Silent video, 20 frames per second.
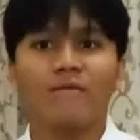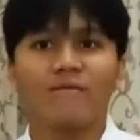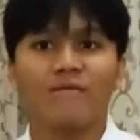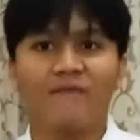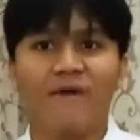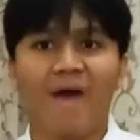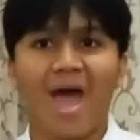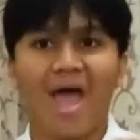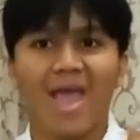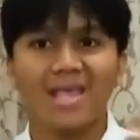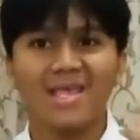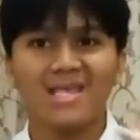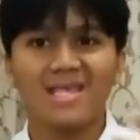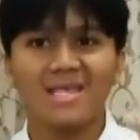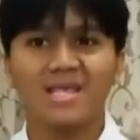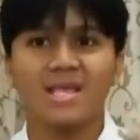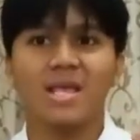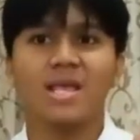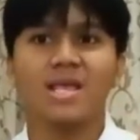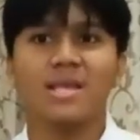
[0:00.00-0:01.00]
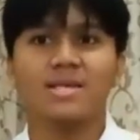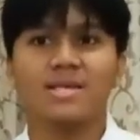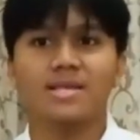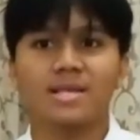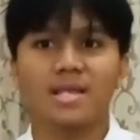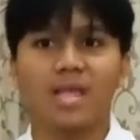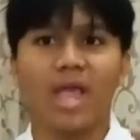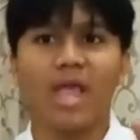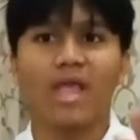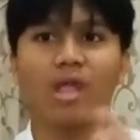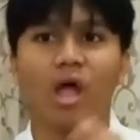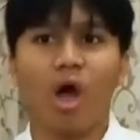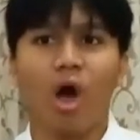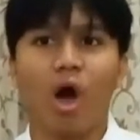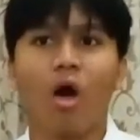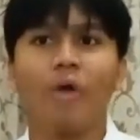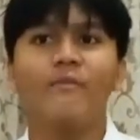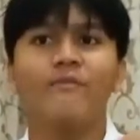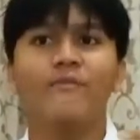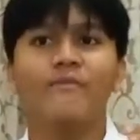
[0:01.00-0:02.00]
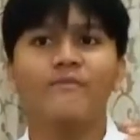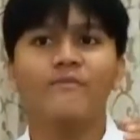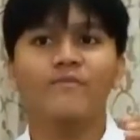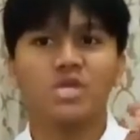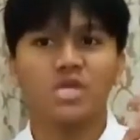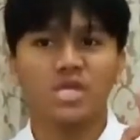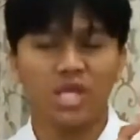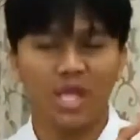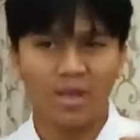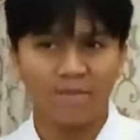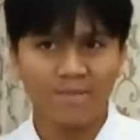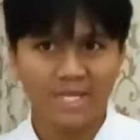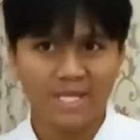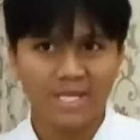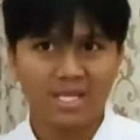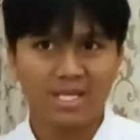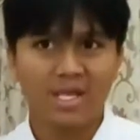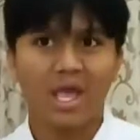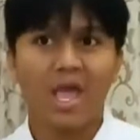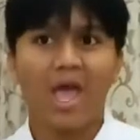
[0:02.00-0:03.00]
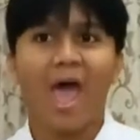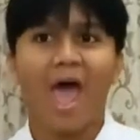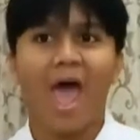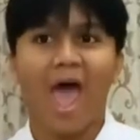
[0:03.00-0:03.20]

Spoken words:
flies instead of ships,